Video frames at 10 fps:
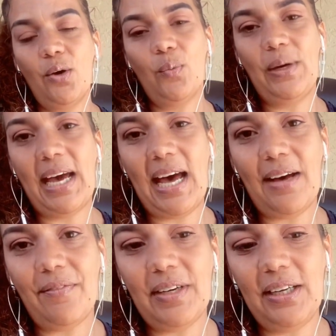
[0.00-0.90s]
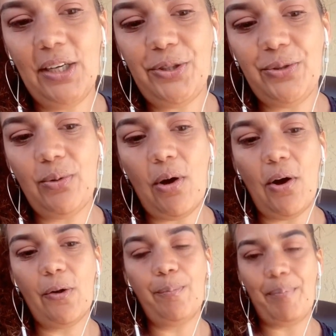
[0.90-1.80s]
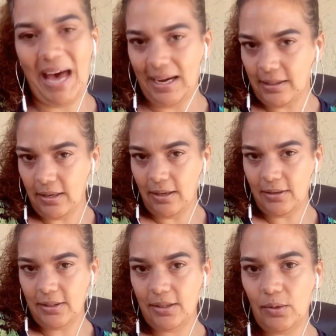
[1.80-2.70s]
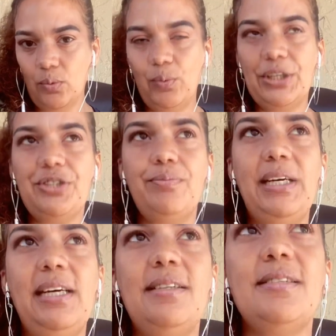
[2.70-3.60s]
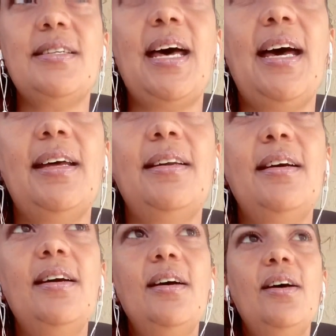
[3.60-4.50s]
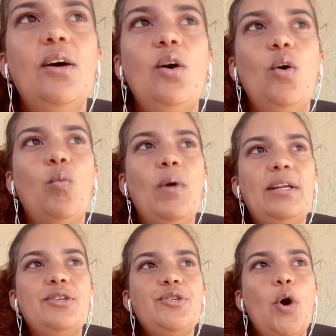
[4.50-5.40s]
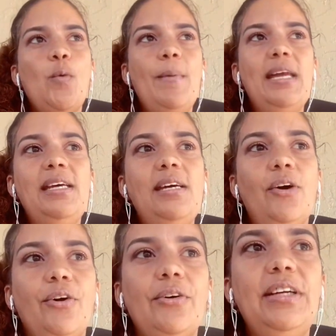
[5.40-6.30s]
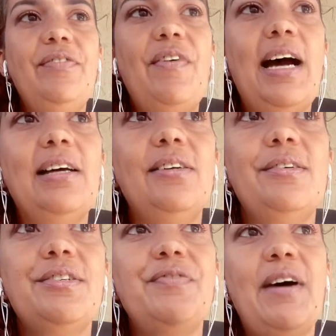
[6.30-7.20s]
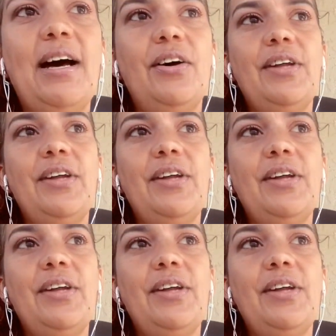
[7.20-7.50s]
we have an issue called backlog, which means that when so many early filers filed